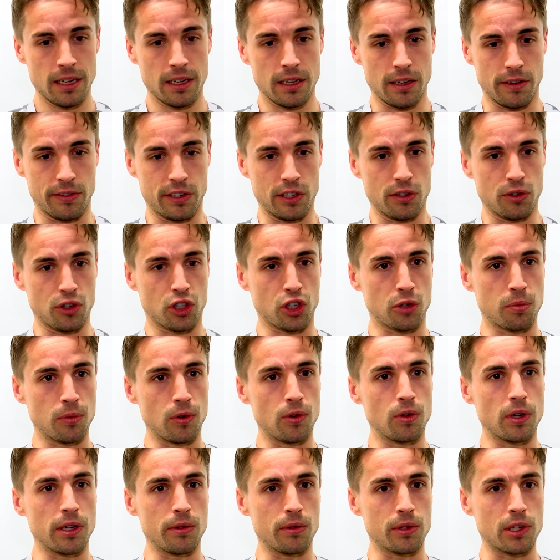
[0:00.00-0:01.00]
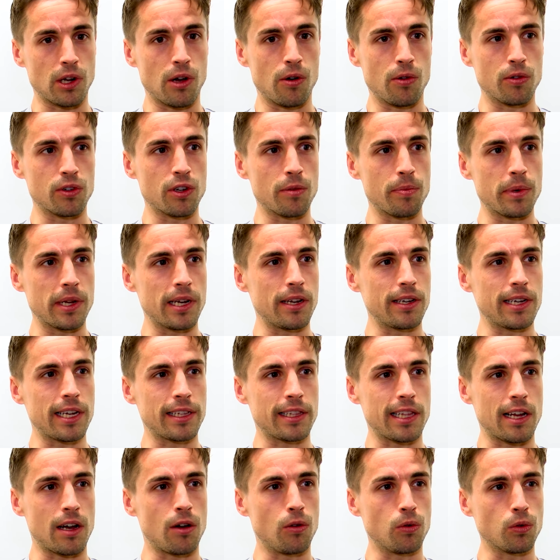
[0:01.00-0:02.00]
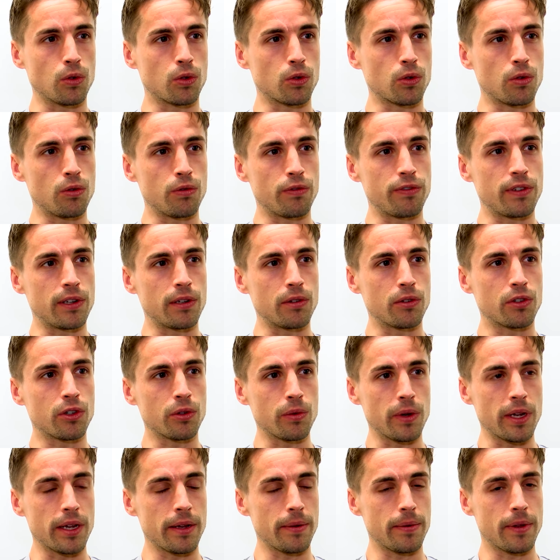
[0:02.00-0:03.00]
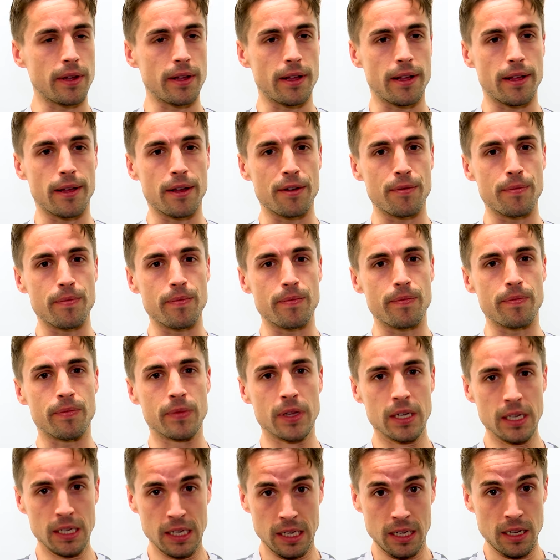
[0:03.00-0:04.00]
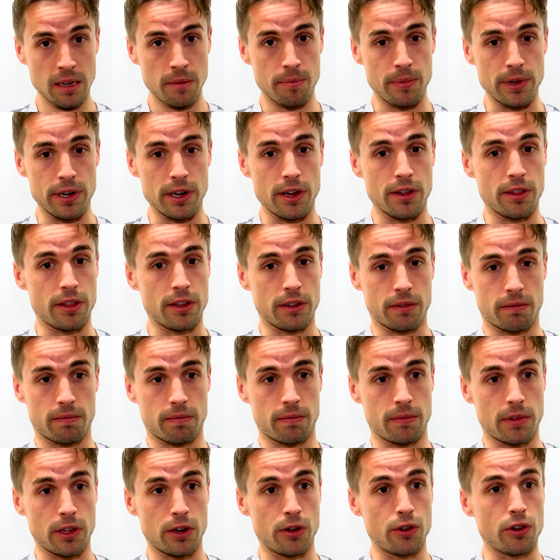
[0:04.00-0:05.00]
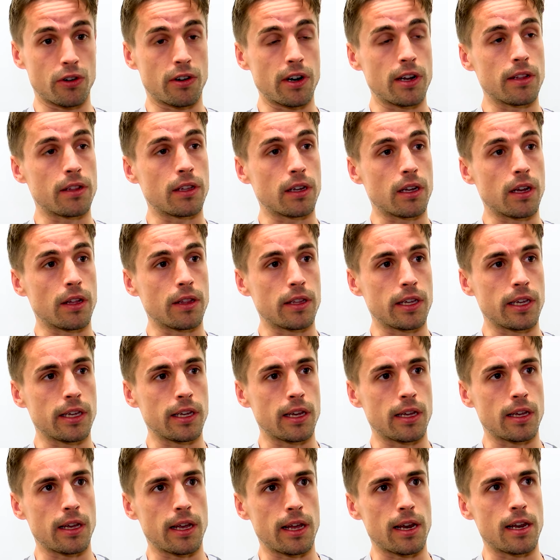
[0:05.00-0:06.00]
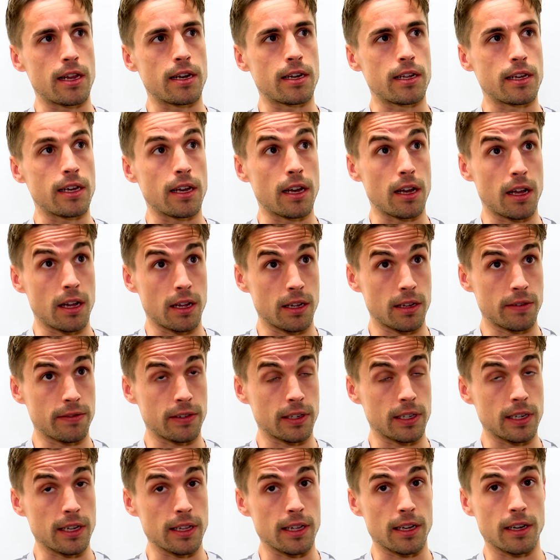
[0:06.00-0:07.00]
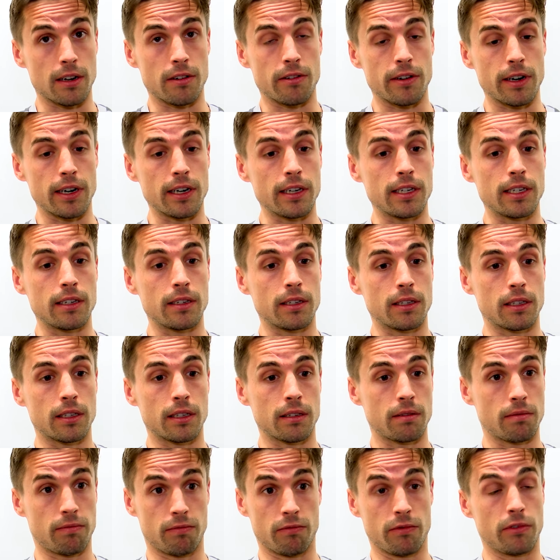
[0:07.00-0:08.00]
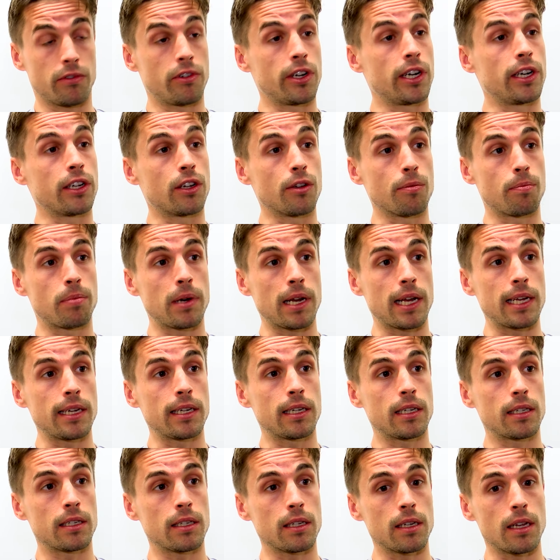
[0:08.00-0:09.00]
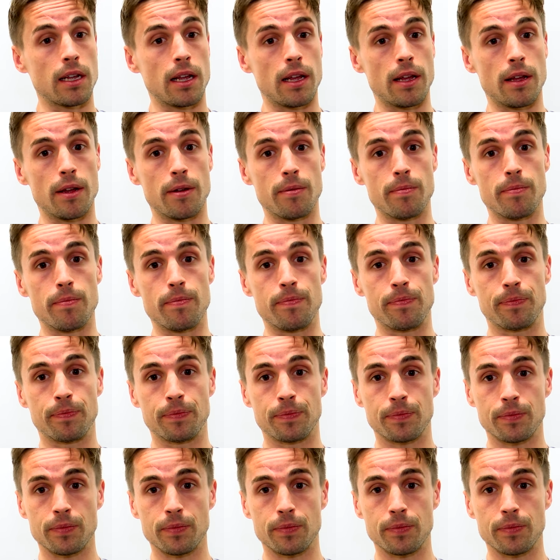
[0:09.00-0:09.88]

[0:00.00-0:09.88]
obviously it was small, it was older, but like had that old school feel to it. Um, but no, the the new grad that got the LNER, if I say that correctly, is really good place. Um,